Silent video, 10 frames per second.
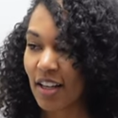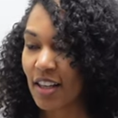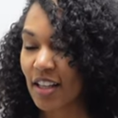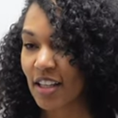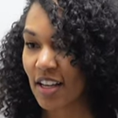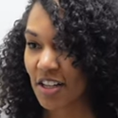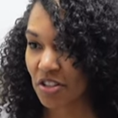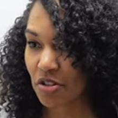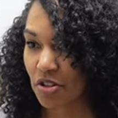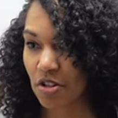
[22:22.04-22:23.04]
And then the
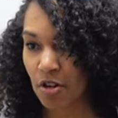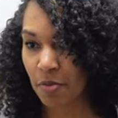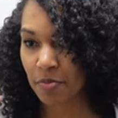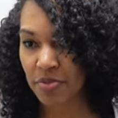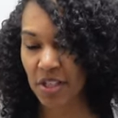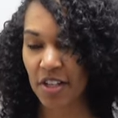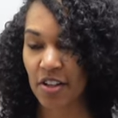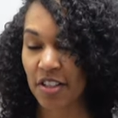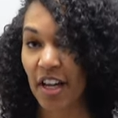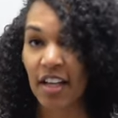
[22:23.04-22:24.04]
next girl set it
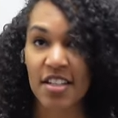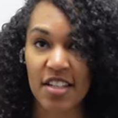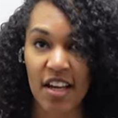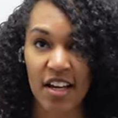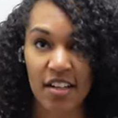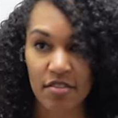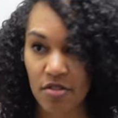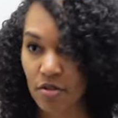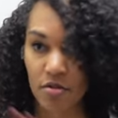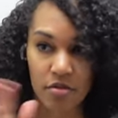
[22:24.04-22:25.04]
on the headset,
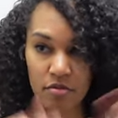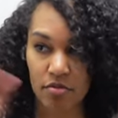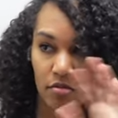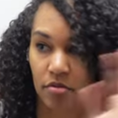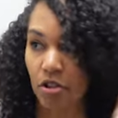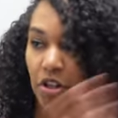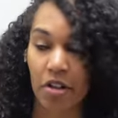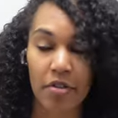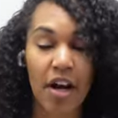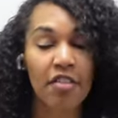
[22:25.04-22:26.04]
looking
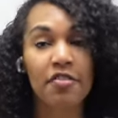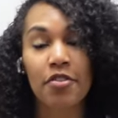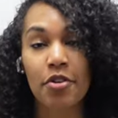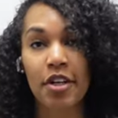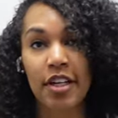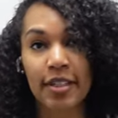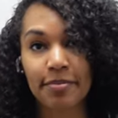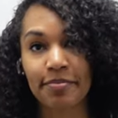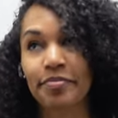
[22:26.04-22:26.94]
around for it.